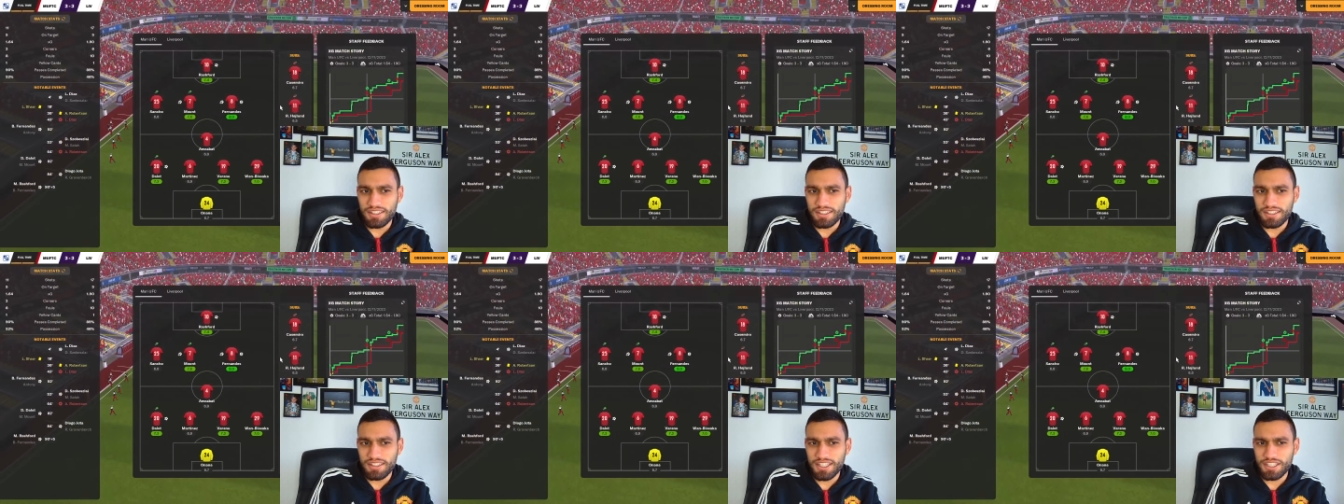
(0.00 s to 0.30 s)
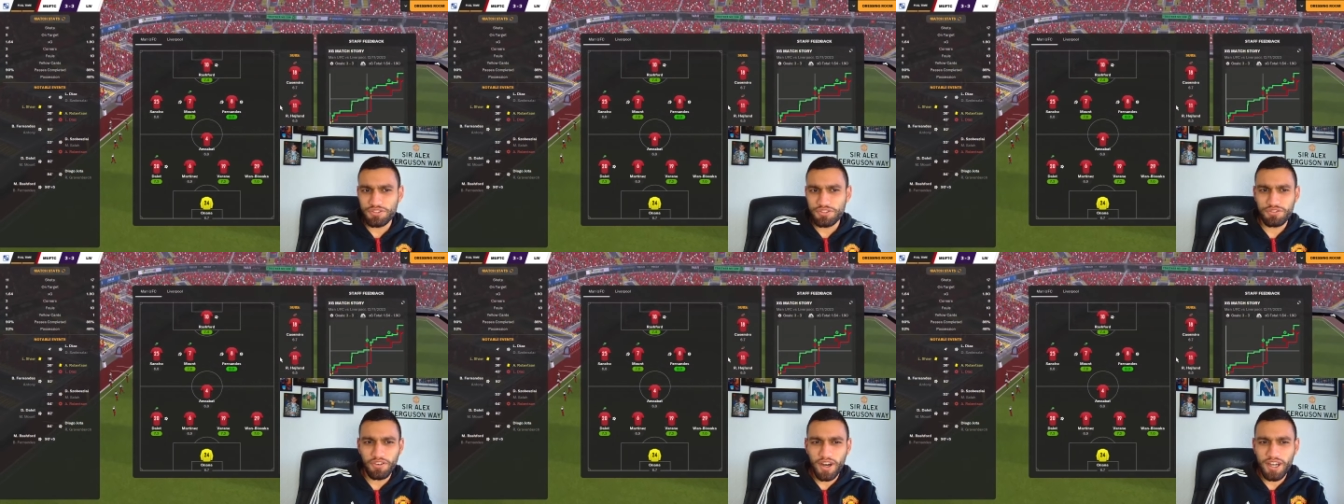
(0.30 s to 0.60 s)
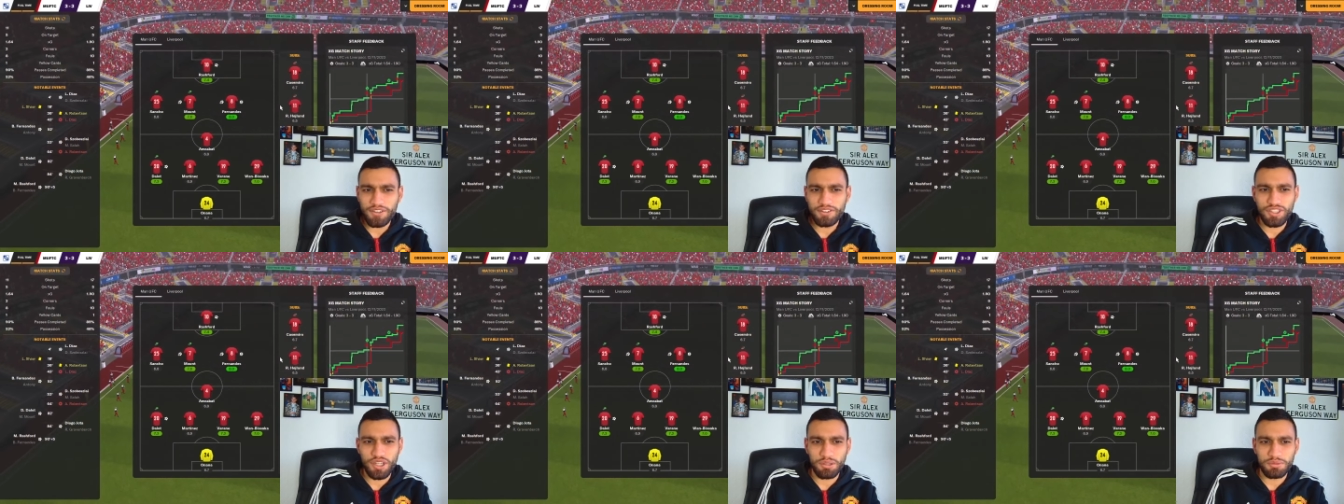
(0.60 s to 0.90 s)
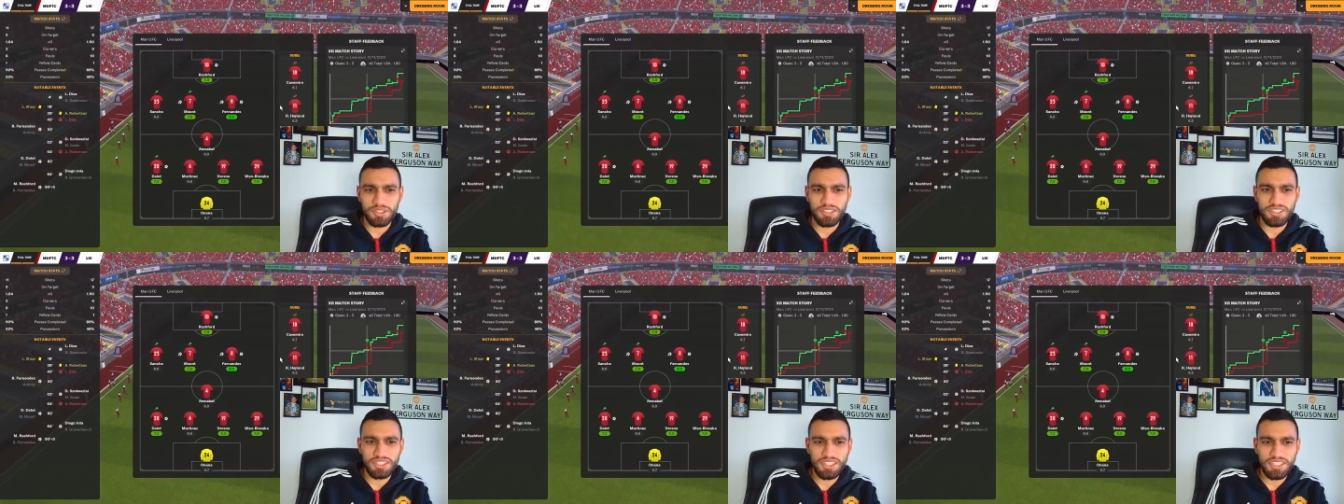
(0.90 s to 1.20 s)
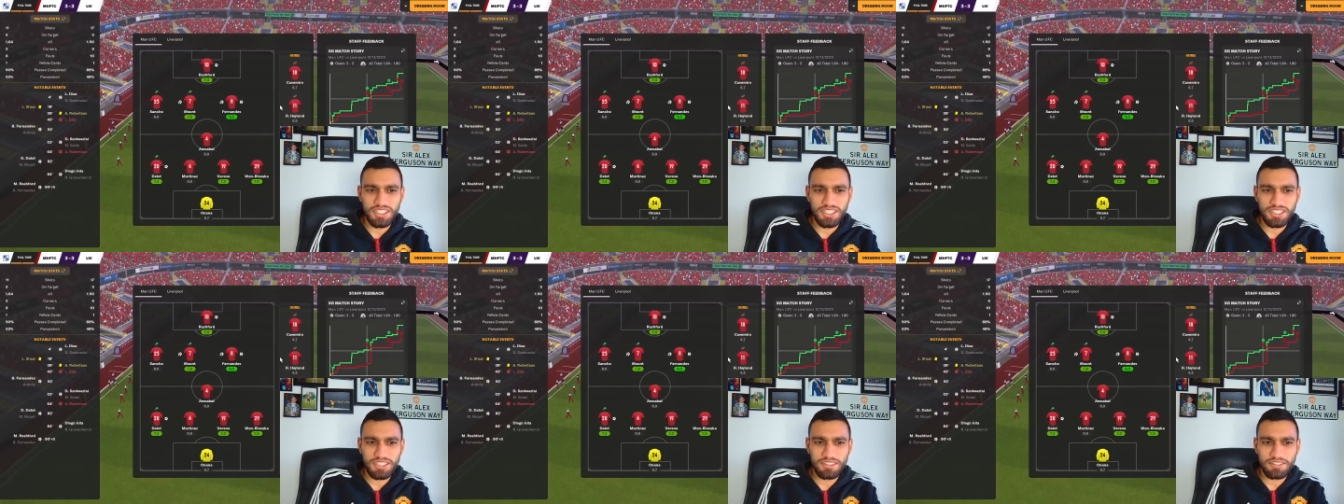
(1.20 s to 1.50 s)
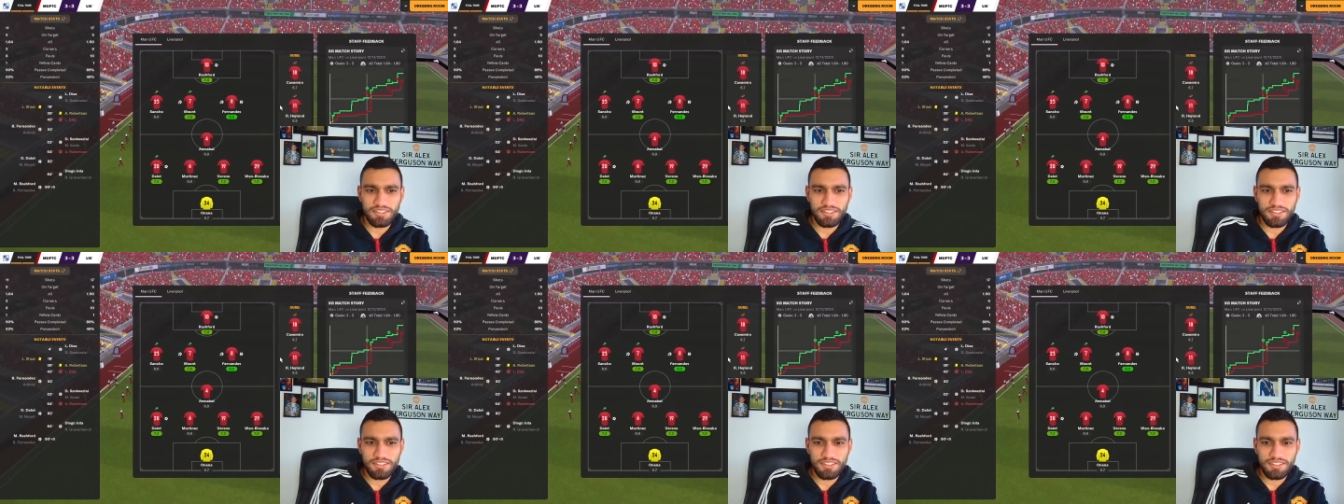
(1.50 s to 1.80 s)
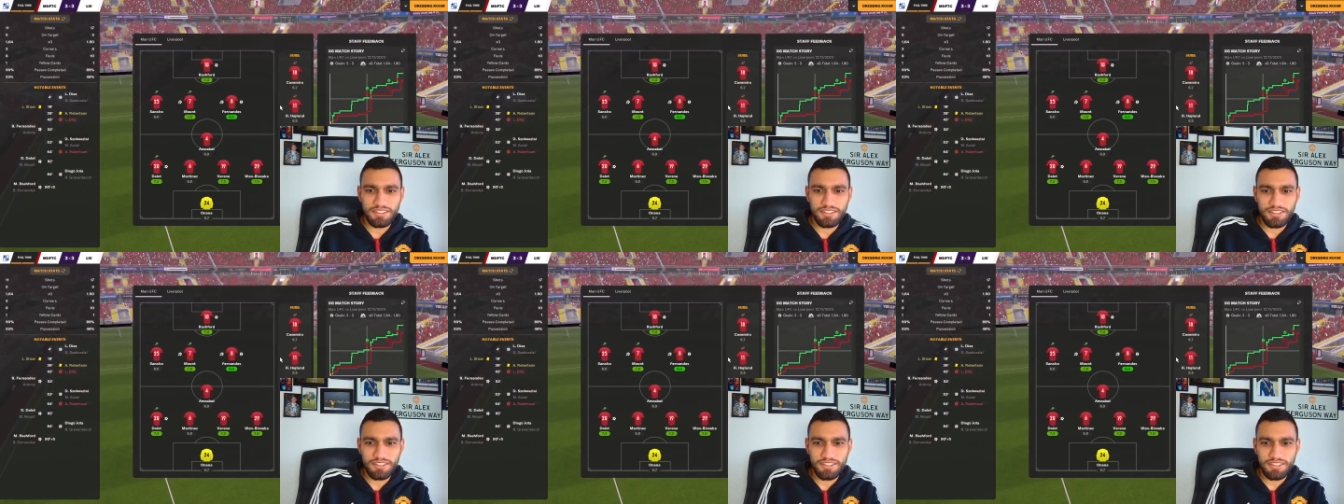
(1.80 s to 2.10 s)
It's five subs, isn't it?
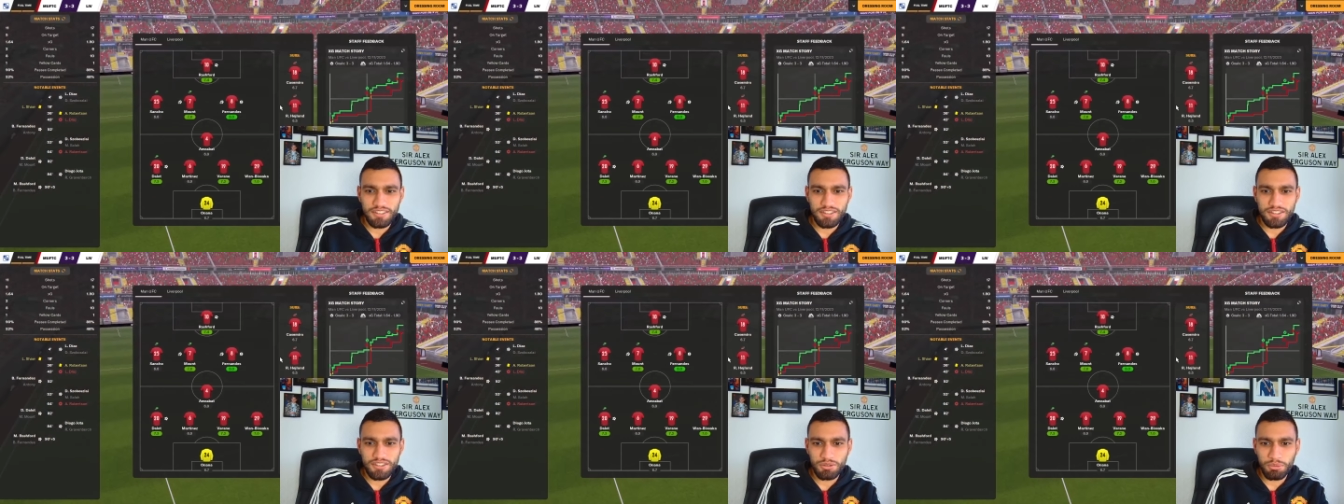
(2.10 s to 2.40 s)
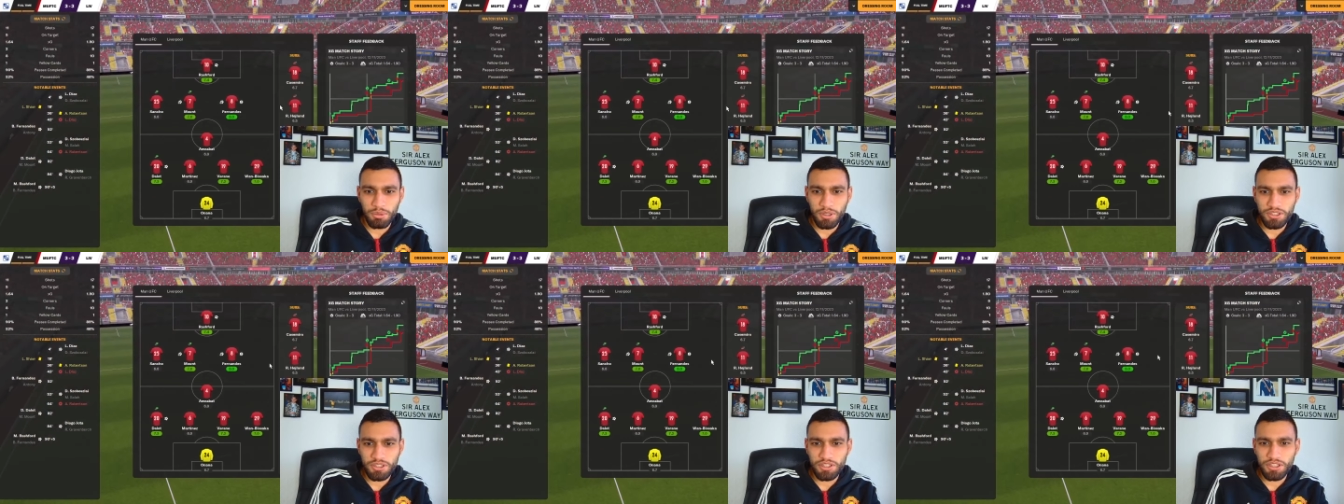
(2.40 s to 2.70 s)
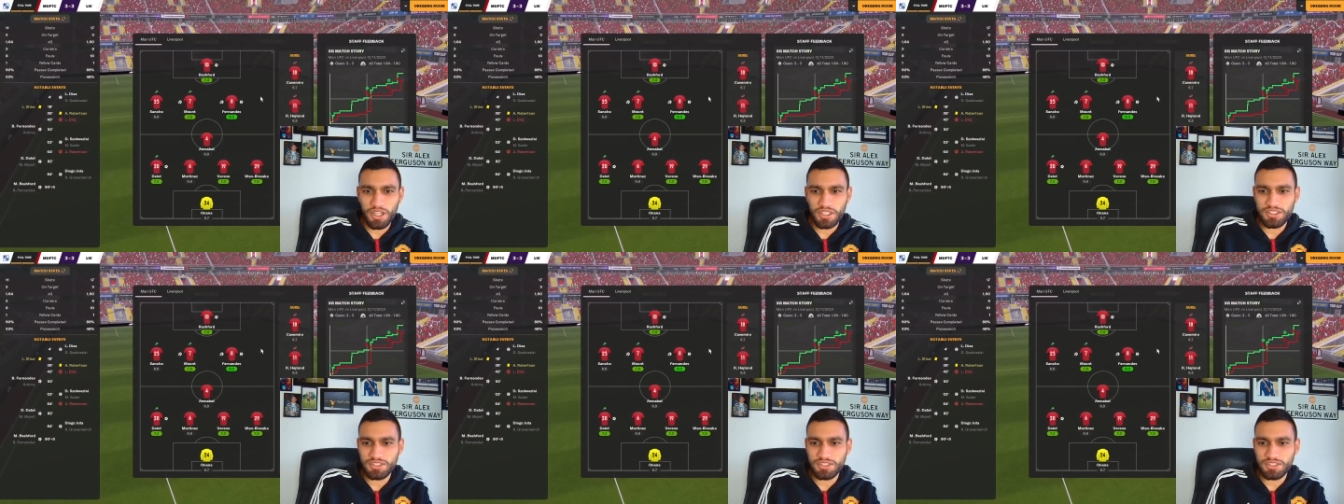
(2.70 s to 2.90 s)
So why couldn't I